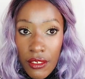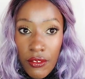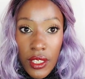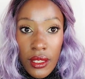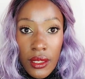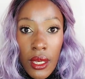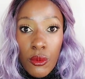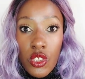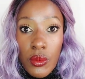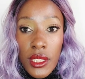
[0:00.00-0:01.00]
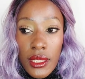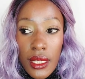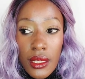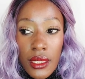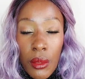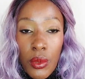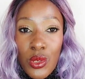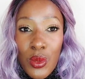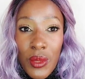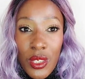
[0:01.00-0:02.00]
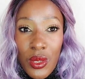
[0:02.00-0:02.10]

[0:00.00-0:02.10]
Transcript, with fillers: even, which means that it's supposed to